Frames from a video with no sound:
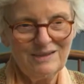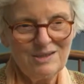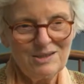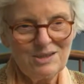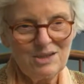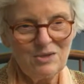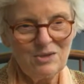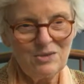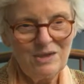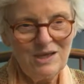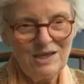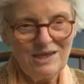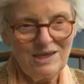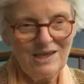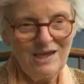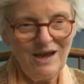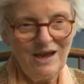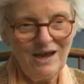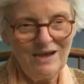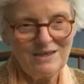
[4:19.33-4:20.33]
So he
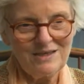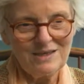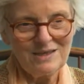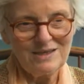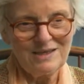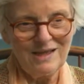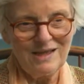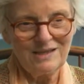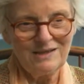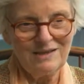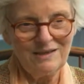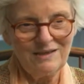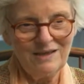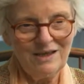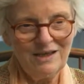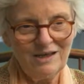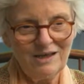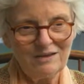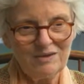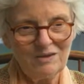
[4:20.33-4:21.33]
hired us then and
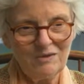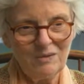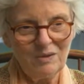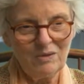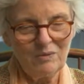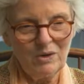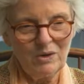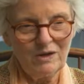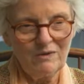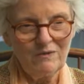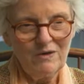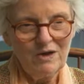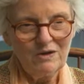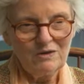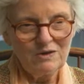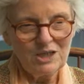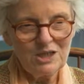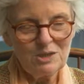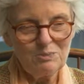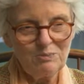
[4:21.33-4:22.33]
there. Now we're
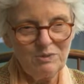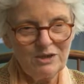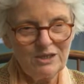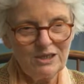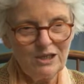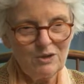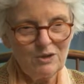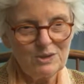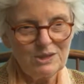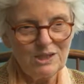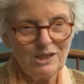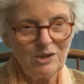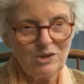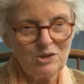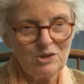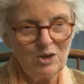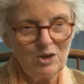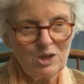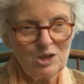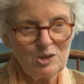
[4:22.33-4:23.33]
just building our
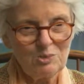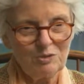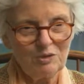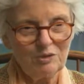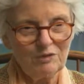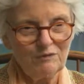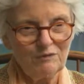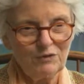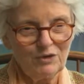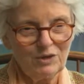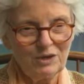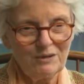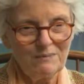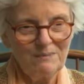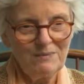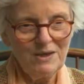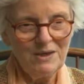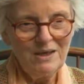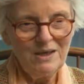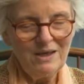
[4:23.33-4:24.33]
second hospital for
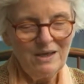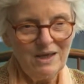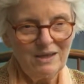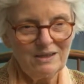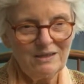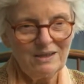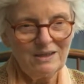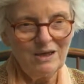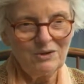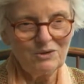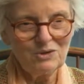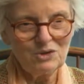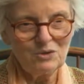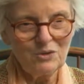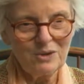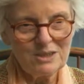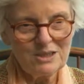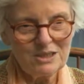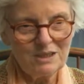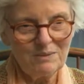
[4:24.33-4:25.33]
him and are
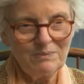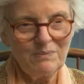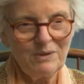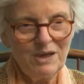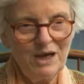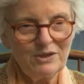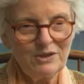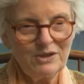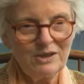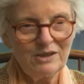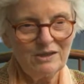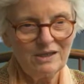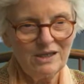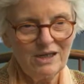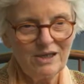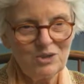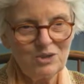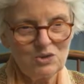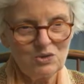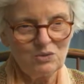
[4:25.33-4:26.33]
doing some other
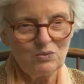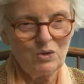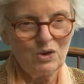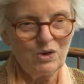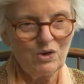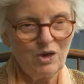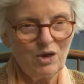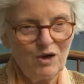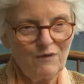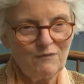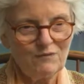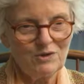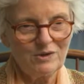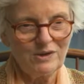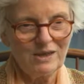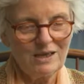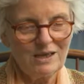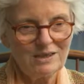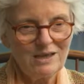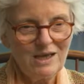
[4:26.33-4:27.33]
extra work after
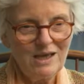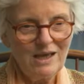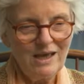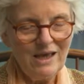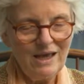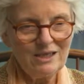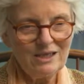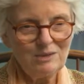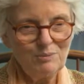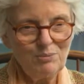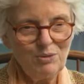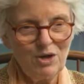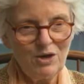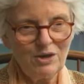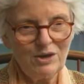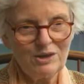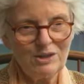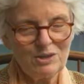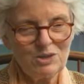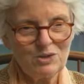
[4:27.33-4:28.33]
that and a
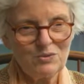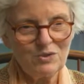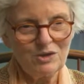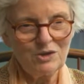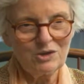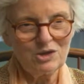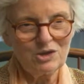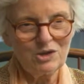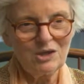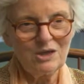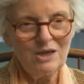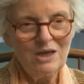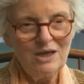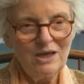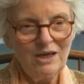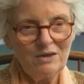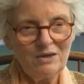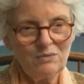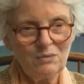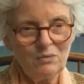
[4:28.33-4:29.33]
parking structure.
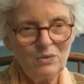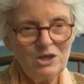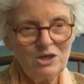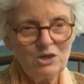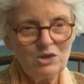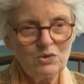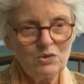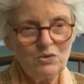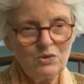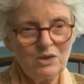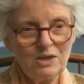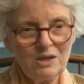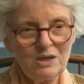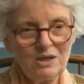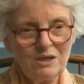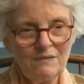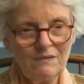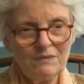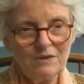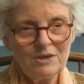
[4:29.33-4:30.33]
And we do
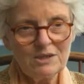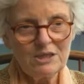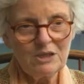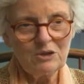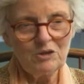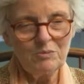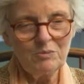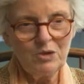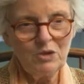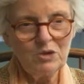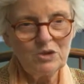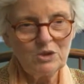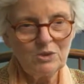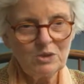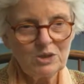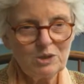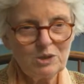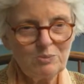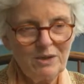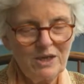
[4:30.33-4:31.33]
the ceremonial
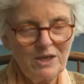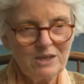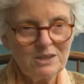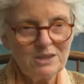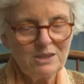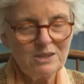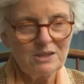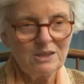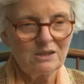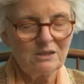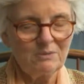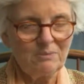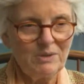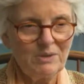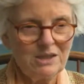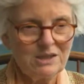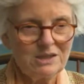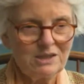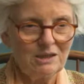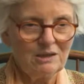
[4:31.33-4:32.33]
spaces and the
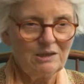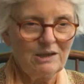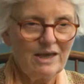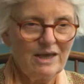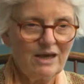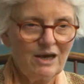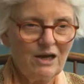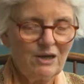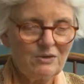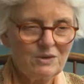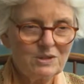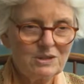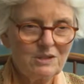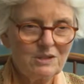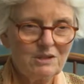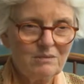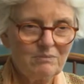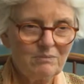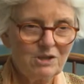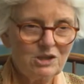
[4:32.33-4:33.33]
basic layouts,
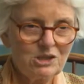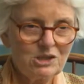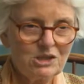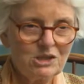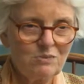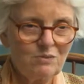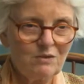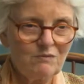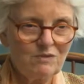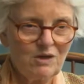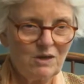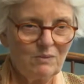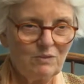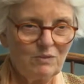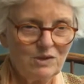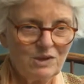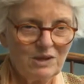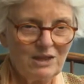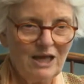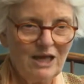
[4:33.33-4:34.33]
much as we've done
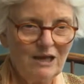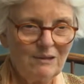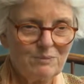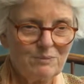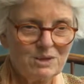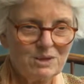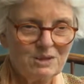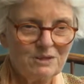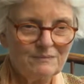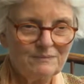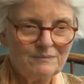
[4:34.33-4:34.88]
with the labs.